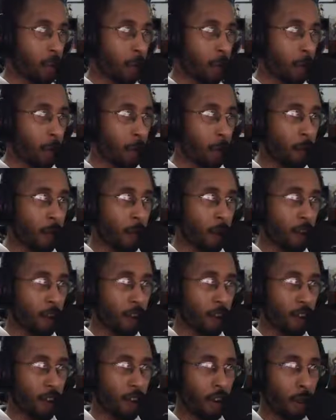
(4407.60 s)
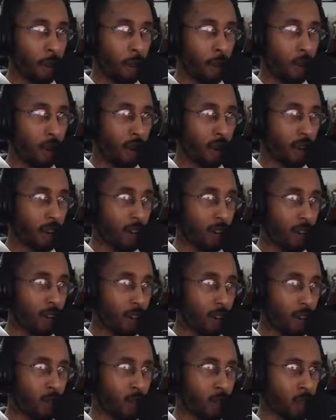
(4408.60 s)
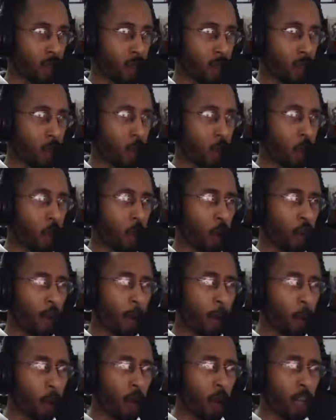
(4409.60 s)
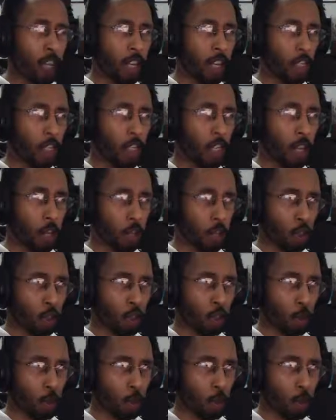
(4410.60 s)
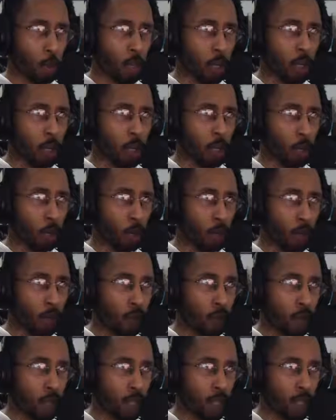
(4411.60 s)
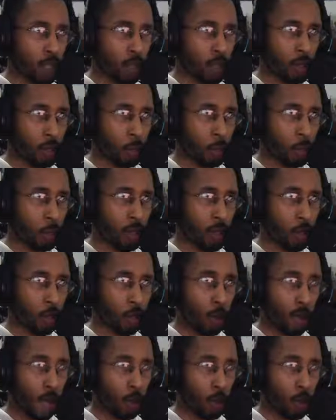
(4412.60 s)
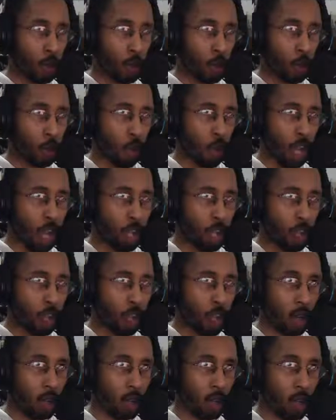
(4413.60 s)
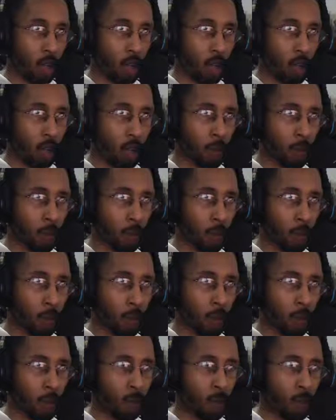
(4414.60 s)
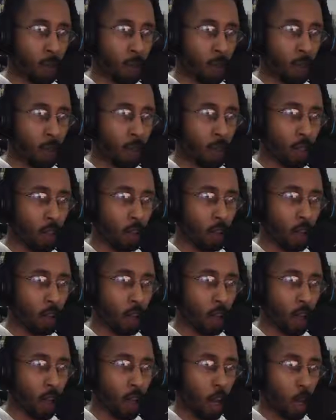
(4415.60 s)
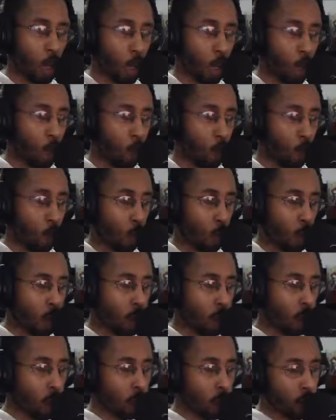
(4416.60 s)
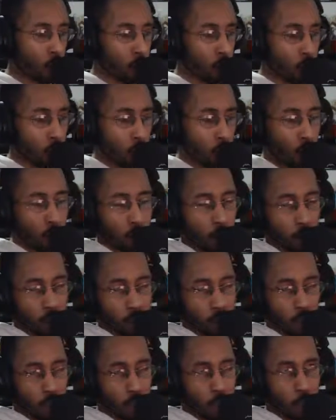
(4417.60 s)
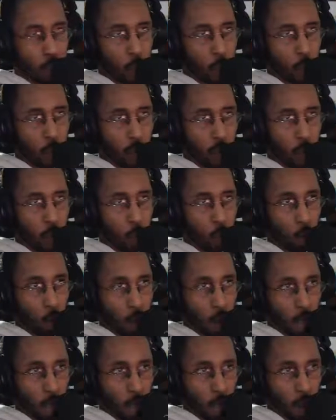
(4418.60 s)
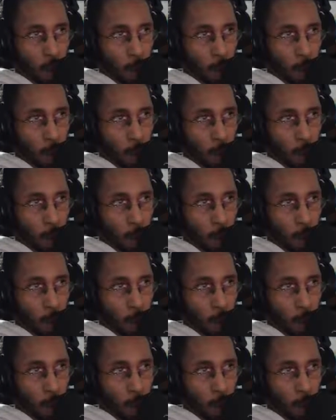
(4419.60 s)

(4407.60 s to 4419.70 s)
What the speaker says: But number one is the controller we're going to use for it is the one without the dual analogs. So we could do this thing where we